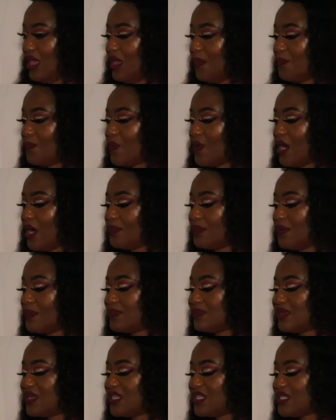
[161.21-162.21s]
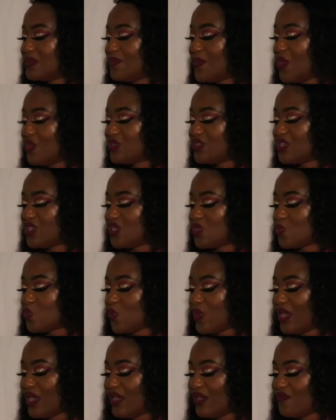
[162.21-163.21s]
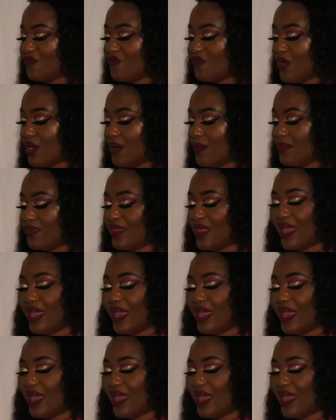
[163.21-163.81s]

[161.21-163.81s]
It probably smells this way from